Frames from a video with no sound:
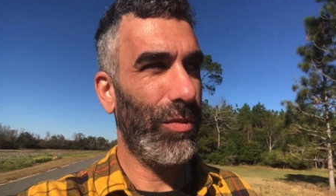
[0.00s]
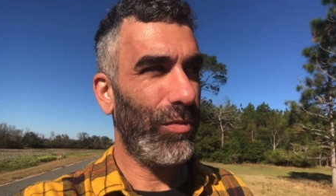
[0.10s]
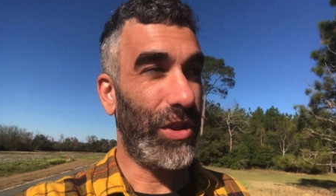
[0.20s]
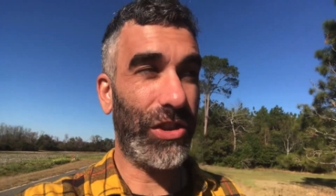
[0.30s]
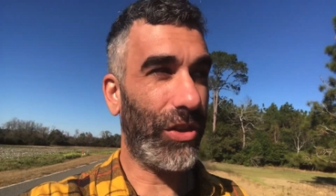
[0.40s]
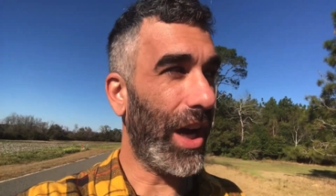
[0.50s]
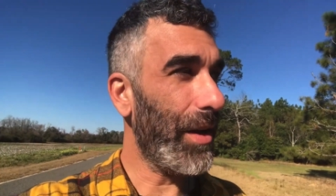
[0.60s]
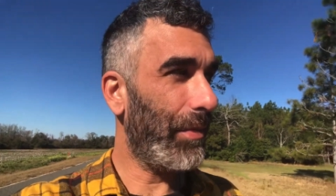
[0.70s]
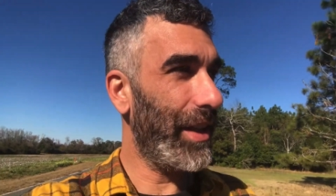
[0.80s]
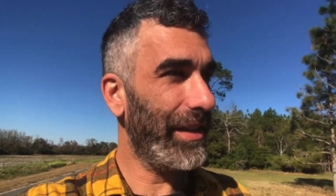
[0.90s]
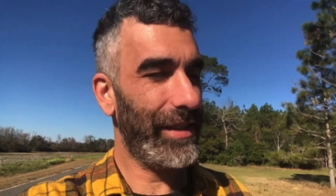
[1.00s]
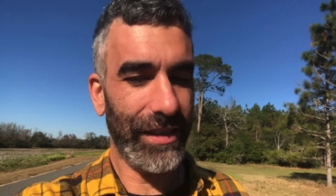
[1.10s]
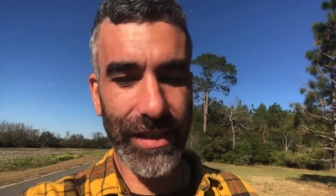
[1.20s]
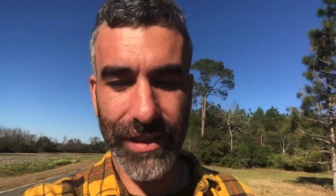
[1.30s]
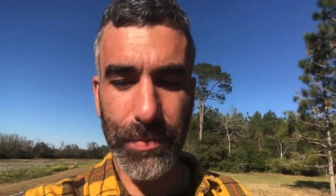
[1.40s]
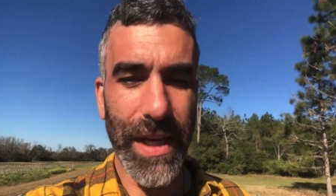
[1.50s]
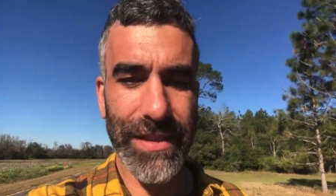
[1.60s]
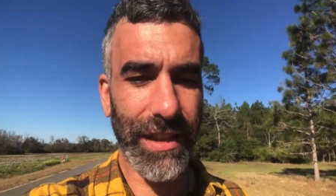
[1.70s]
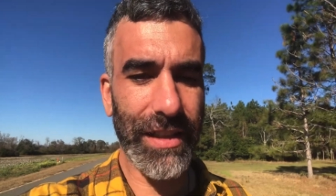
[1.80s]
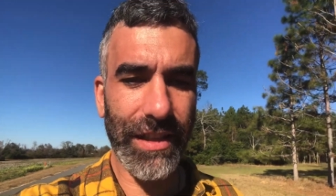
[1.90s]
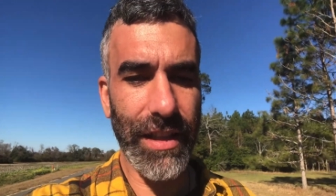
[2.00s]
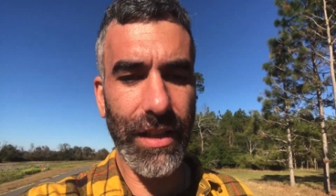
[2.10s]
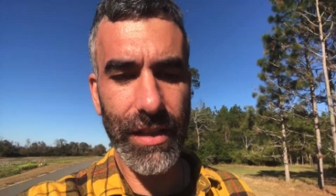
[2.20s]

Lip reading: describe this is basically,